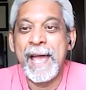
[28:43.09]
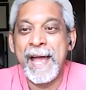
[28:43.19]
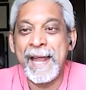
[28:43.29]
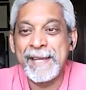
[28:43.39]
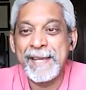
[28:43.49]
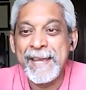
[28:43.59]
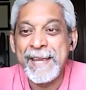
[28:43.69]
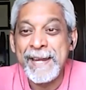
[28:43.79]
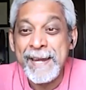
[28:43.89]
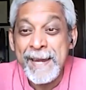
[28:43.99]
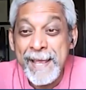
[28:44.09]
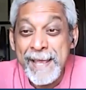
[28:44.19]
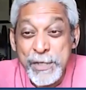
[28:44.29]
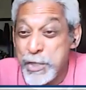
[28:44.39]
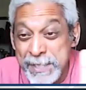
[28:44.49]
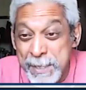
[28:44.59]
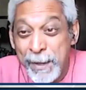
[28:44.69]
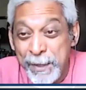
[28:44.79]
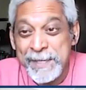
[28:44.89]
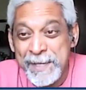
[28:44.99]
And in just
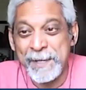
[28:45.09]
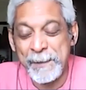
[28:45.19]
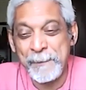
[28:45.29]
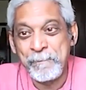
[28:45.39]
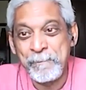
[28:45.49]
about a year,